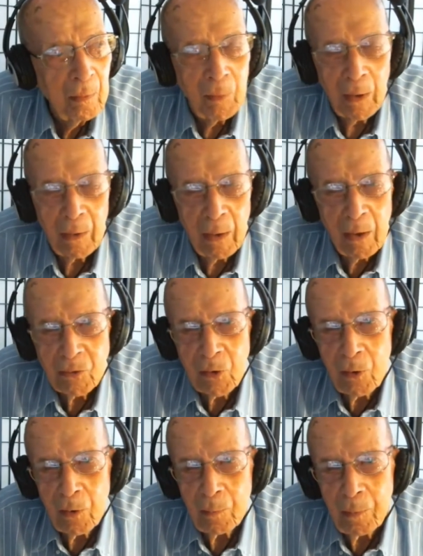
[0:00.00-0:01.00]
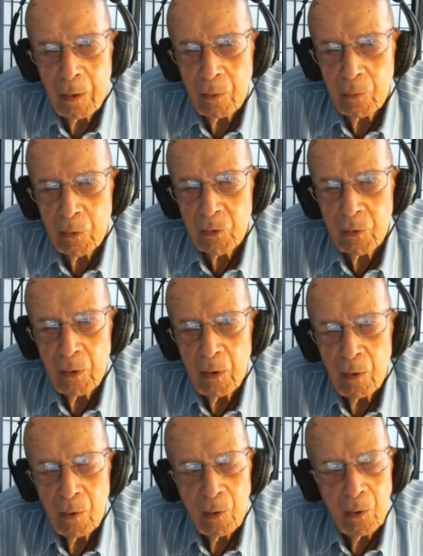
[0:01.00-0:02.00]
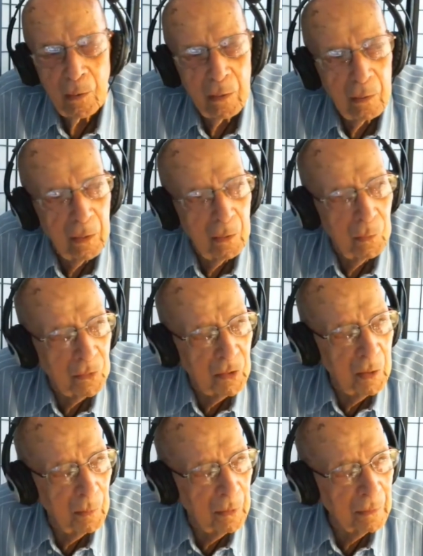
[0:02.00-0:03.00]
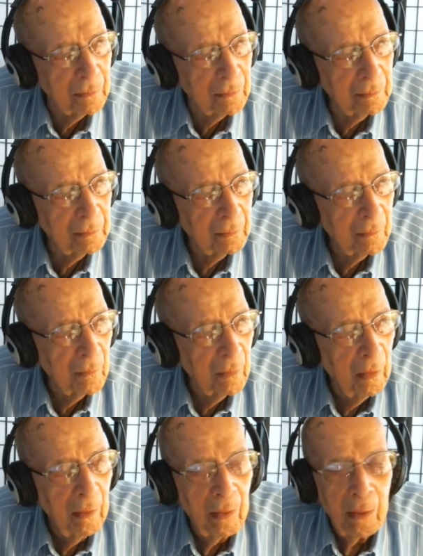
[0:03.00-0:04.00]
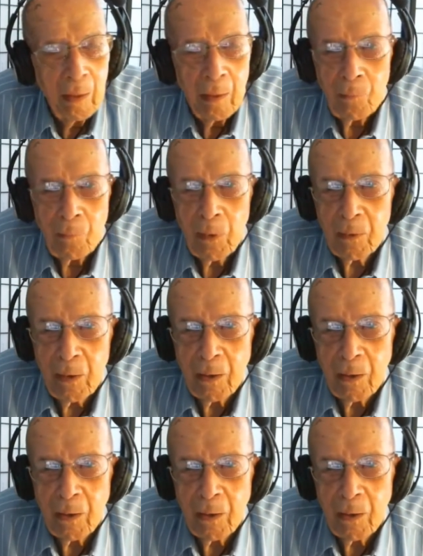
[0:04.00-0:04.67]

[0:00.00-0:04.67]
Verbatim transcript: My last combat was on Iwo Jima. But in